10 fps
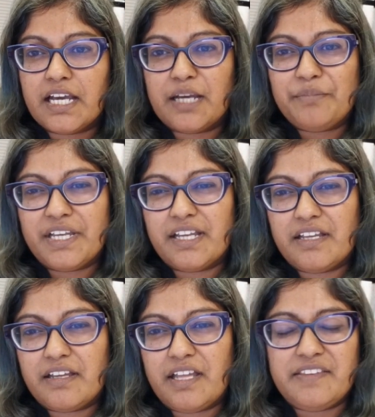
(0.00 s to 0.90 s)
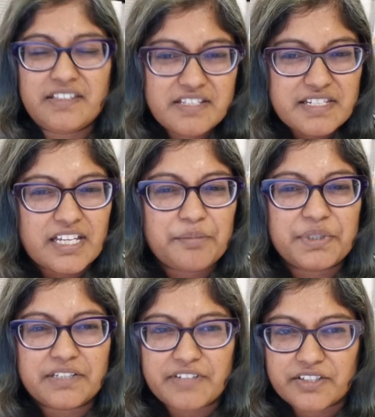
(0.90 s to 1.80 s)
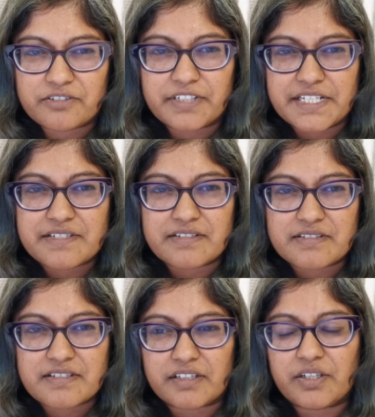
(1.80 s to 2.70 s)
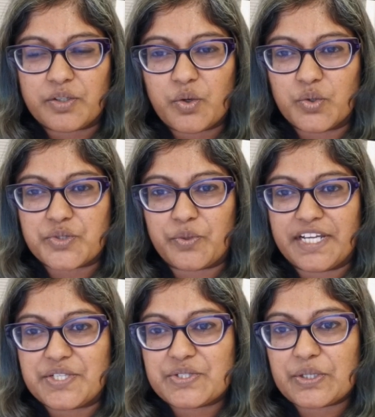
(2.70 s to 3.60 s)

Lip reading: And then there's a couple of other reasons that can cause waste.